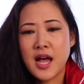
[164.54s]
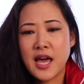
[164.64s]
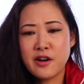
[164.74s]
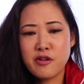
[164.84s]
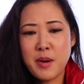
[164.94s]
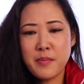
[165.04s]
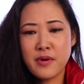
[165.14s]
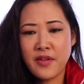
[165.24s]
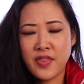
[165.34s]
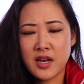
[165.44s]
And I
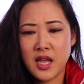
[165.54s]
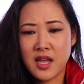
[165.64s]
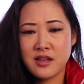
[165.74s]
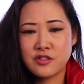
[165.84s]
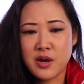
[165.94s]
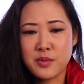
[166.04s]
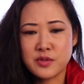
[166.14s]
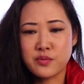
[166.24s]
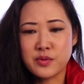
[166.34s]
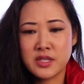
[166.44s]
remember at that age, I
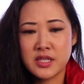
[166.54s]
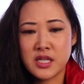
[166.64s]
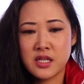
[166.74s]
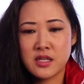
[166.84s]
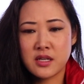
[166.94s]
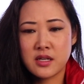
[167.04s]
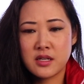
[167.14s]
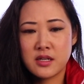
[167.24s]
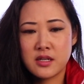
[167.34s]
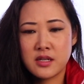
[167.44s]
was really
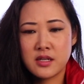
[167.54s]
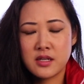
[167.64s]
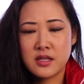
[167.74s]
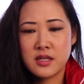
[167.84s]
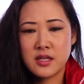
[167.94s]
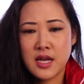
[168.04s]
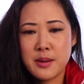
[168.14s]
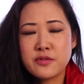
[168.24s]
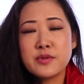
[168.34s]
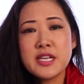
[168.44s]

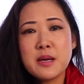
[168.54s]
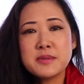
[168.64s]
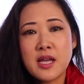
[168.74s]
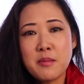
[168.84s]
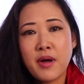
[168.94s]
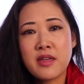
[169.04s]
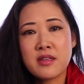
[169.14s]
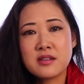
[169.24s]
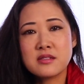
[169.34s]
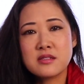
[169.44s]
upset by
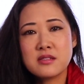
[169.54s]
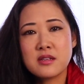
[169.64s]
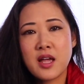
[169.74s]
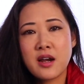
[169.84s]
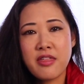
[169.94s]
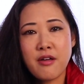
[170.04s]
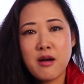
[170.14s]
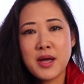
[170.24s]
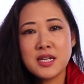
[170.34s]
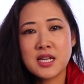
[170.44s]
this. And I
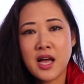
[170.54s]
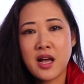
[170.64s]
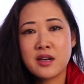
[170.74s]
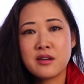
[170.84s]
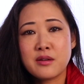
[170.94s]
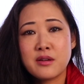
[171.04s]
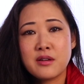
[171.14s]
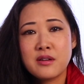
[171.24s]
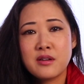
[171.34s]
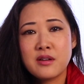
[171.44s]
thought my dad
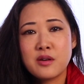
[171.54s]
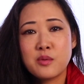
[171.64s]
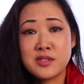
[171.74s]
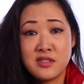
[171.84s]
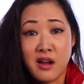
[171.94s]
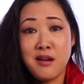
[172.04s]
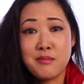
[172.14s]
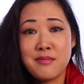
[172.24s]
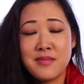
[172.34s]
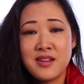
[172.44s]
was
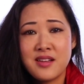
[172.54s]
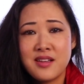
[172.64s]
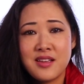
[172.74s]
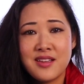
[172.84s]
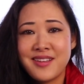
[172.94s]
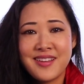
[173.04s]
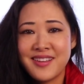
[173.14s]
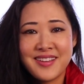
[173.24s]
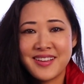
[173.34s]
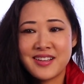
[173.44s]
dumb.
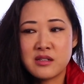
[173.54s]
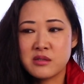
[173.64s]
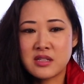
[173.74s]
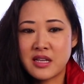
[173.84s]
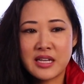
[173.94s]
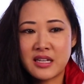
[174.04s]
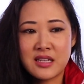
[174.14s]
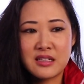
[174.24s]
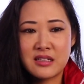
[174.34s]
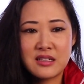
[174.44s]
I was like,
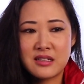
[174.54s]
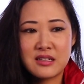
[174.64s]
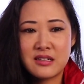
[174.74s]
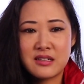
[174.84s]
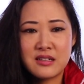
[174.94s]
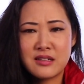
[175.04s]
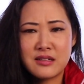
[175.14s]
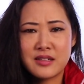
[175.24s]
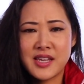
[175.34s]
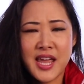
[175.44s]

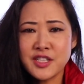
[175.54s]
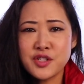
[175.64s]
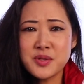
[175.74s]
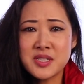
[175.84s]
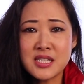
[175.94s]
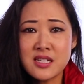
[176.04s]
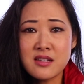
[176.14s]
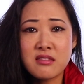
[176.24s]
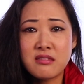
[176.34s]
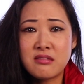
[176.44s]
can't you
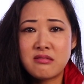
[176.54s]
see